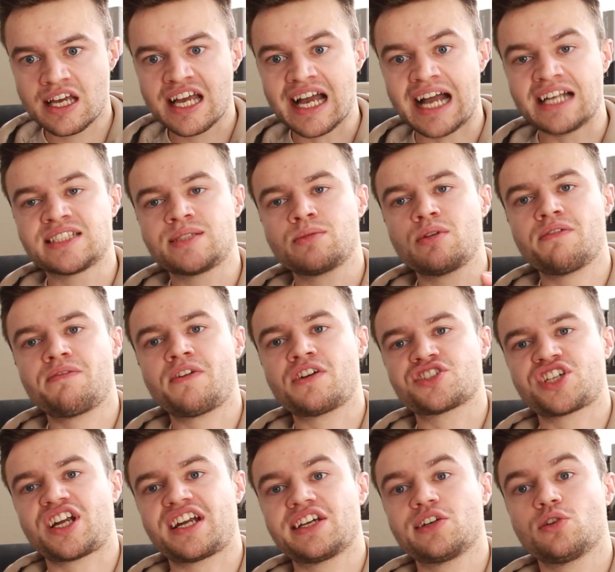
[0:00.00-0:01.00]
And similar
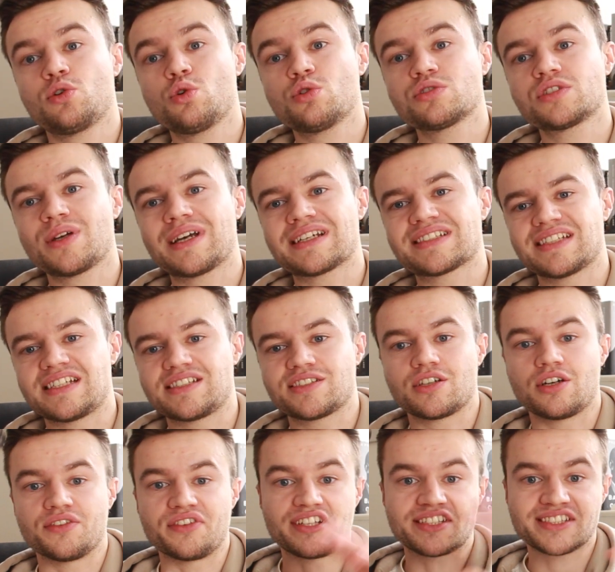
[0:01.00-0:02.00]
functionality also exists
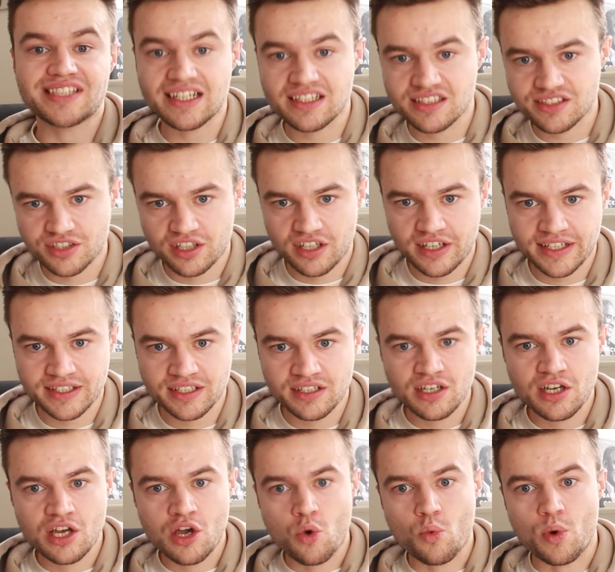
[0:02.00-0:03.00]
on the selling side,
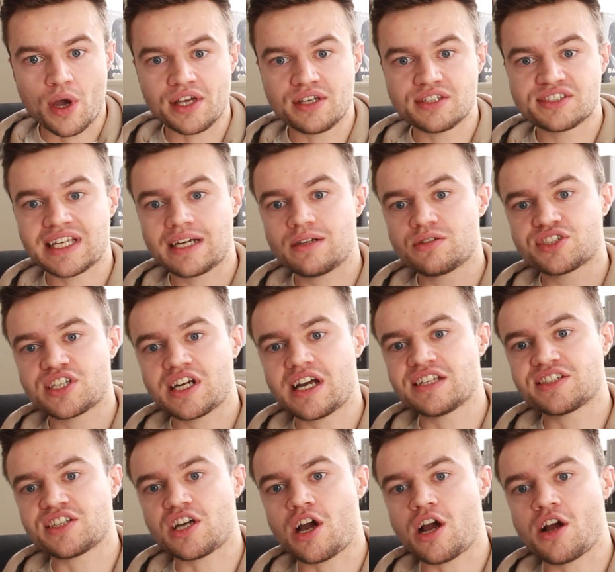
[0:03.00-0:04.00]
where you sell
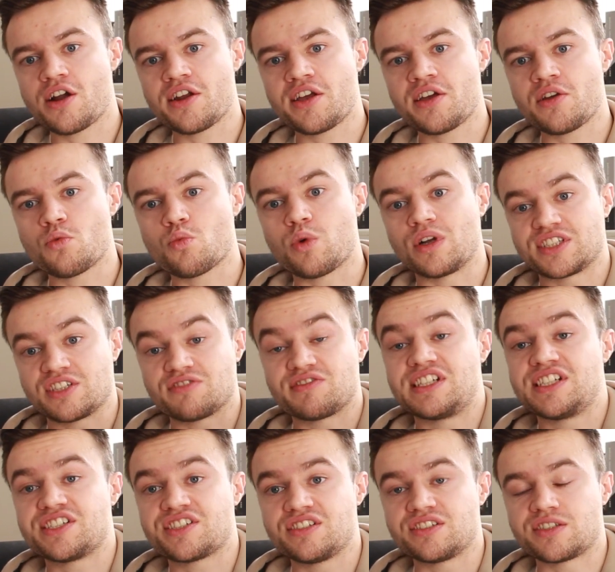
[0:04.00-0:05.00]
shares only once it
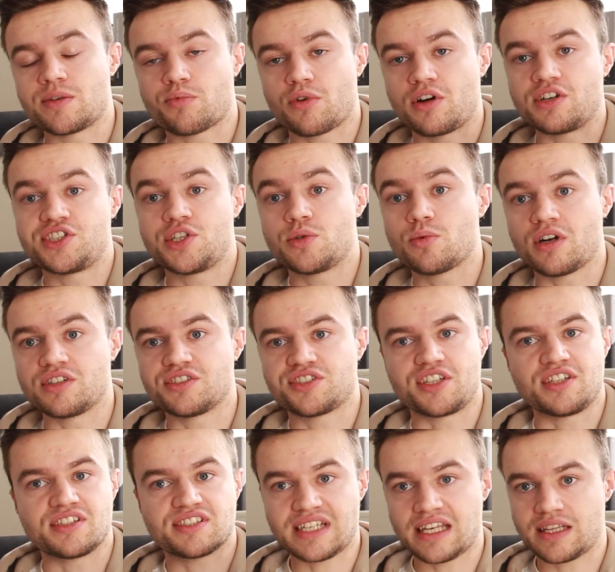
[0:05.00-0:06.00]
reaches the price you want.
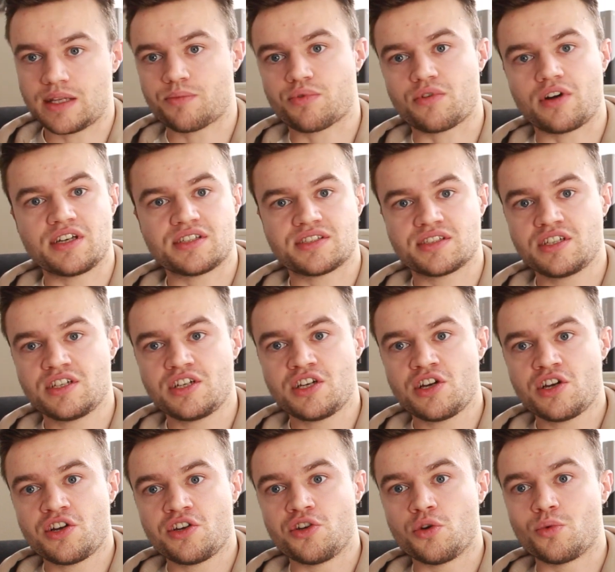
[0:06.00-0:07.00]
So you set the price
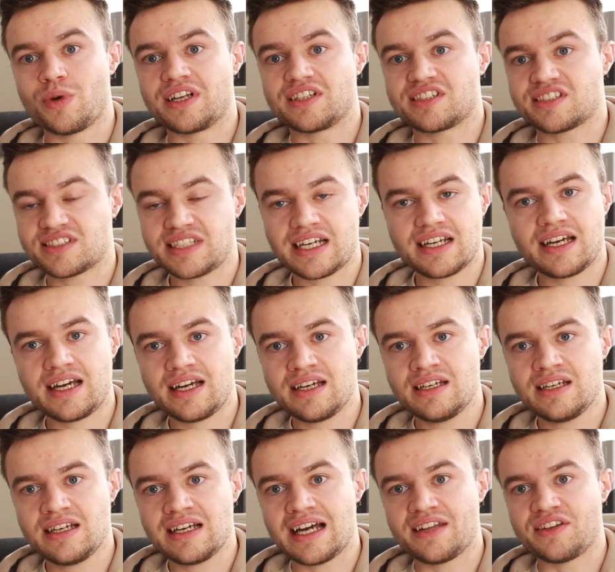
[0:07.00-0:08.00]
you're willing to sell at,
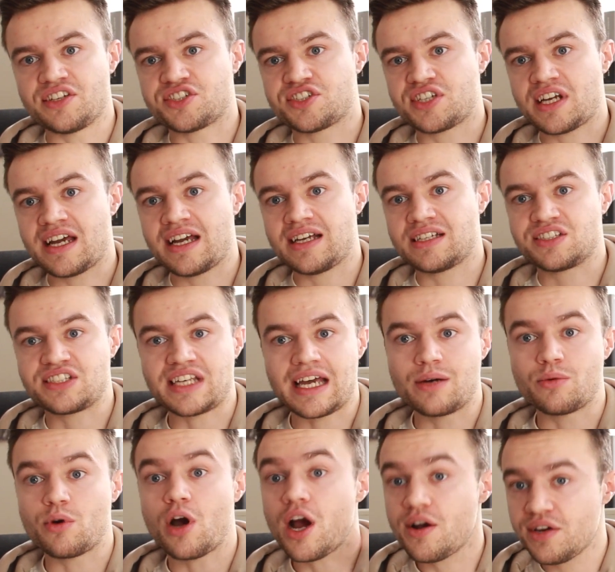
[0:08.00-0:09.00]
and the share
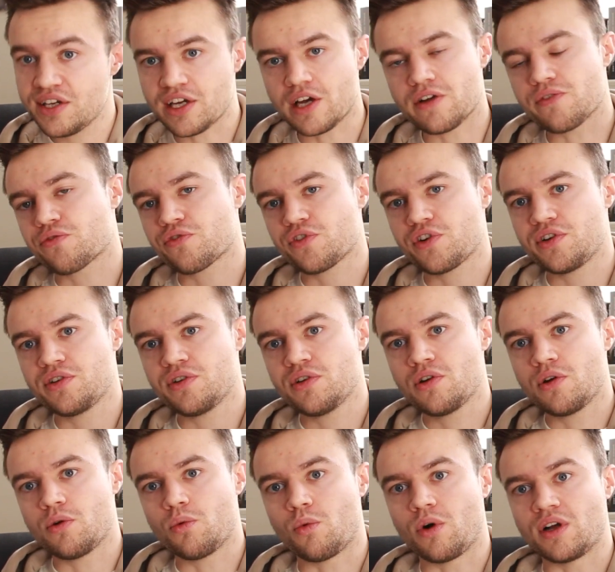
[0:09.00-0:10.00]
sale will only go through
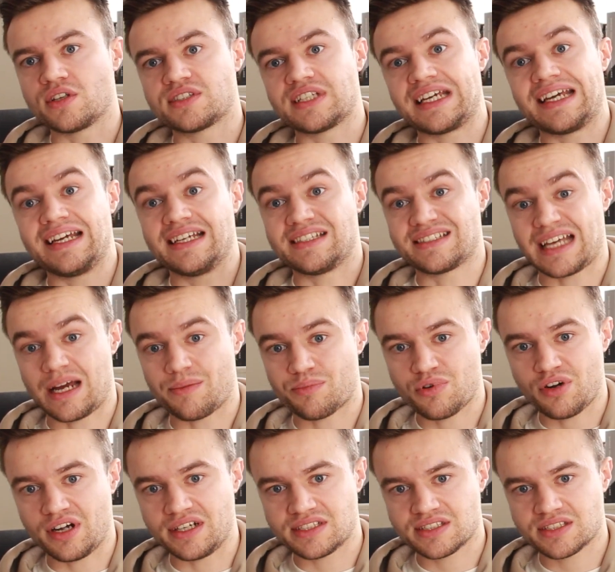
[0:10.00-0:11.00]
once it hits that
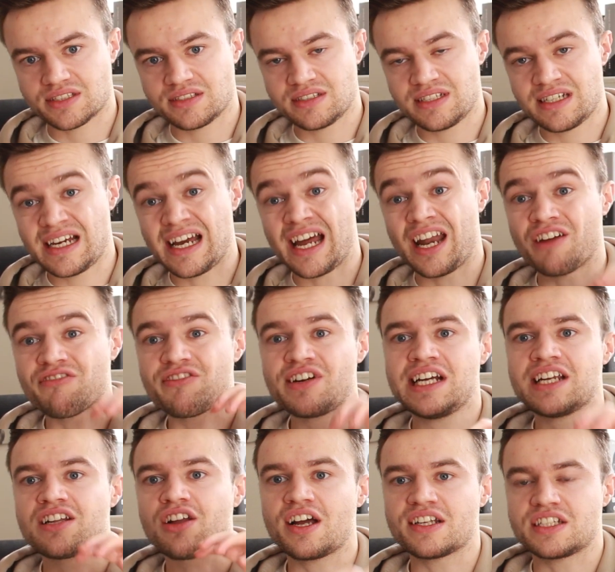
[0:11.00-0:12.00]
price. And I
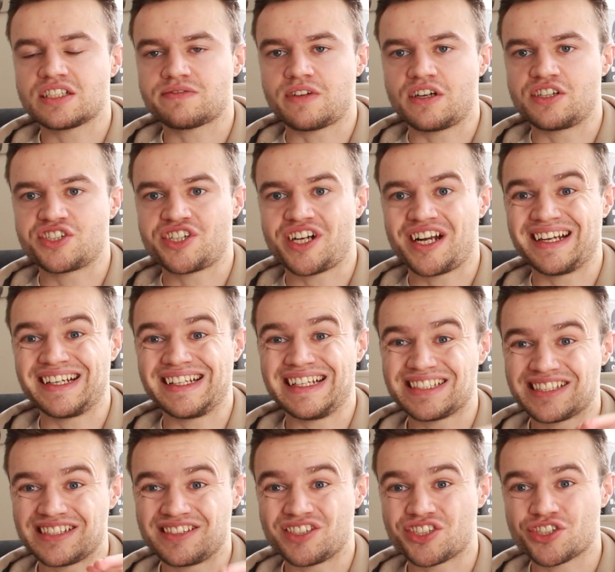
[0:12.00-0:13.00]
really like this functionality
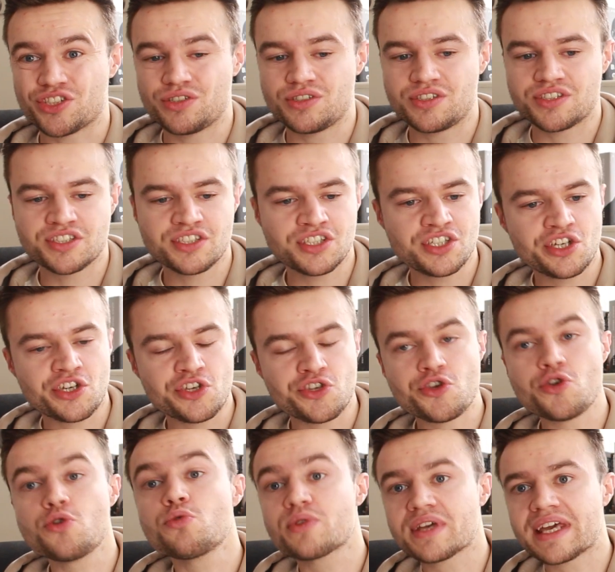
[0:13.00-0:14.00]
as it ensures
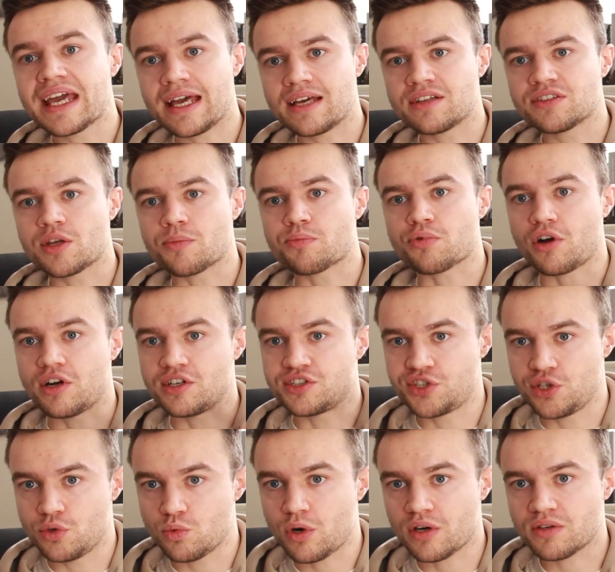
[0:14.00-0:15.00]
you get the
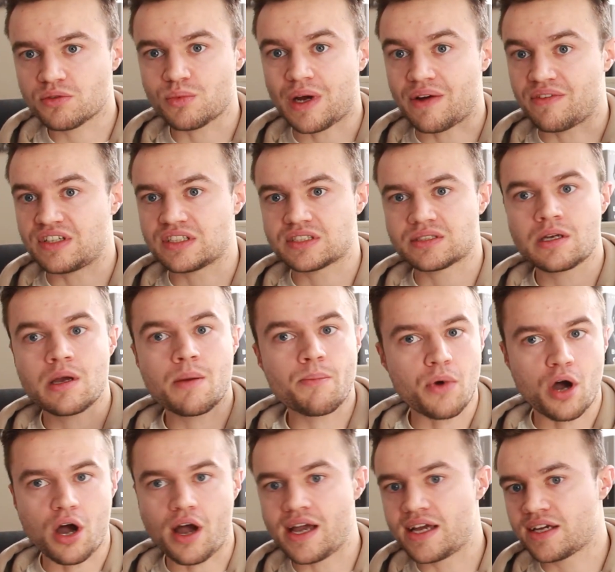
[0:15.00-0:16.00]
price you want, whether it's
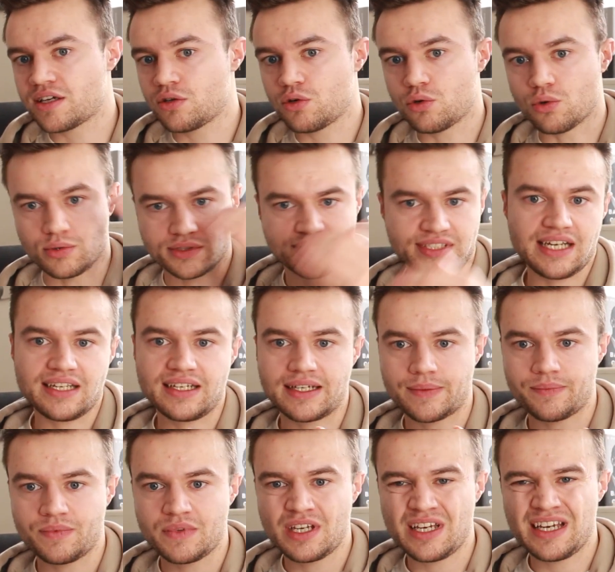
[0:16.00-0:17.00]
buying or
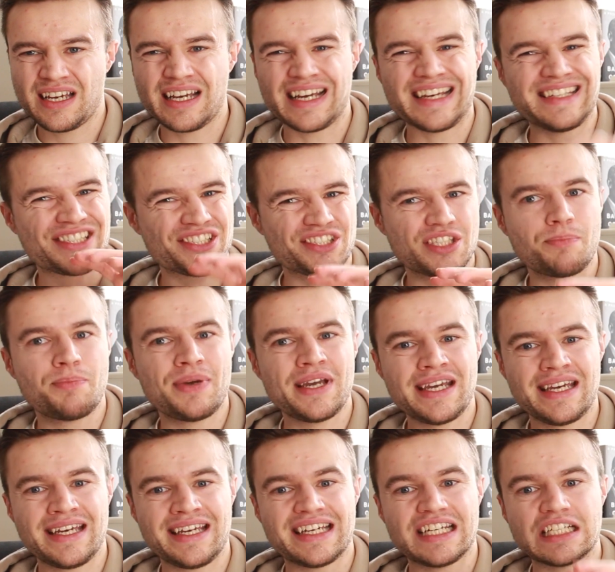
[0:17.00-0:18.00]
selling. It's just a
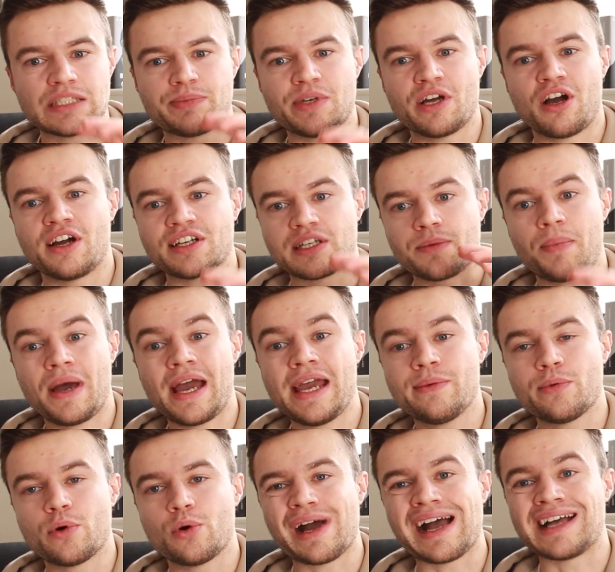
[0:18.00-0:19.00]
pity it's behind a
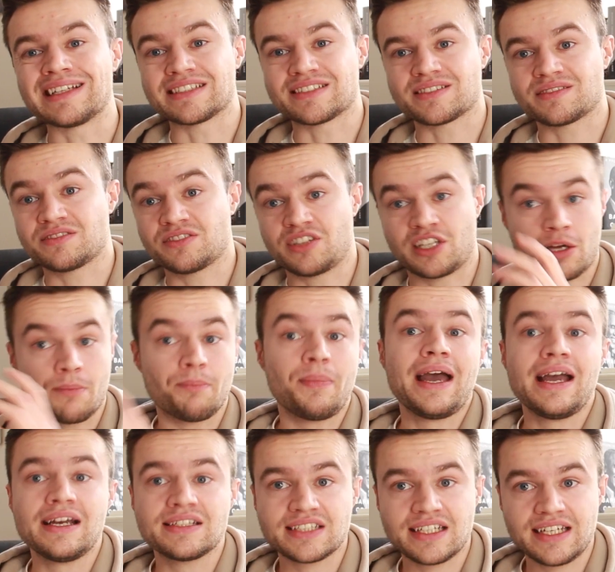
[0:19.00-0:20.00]
paywall, as the
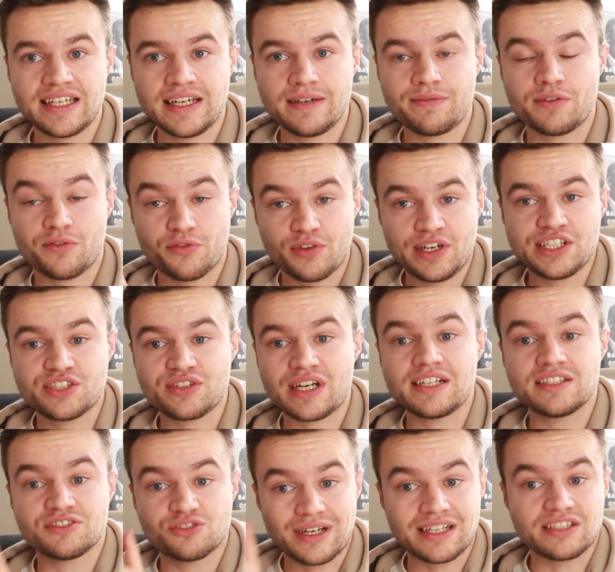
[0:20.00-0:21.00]
competitor here for
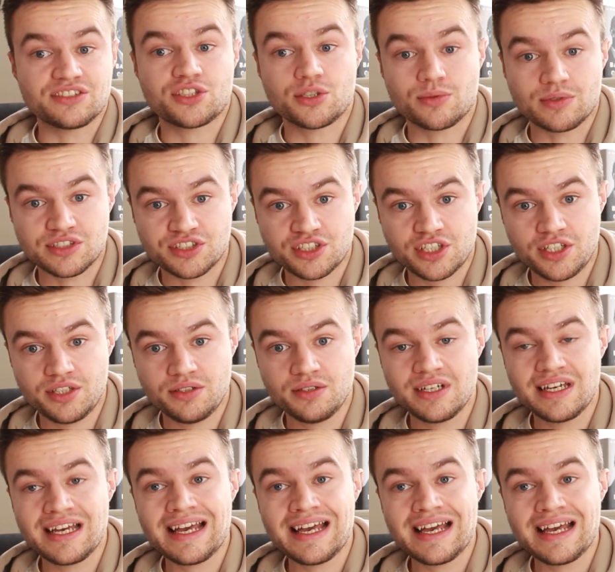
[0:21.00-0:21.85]
Freetrade, Trading 212,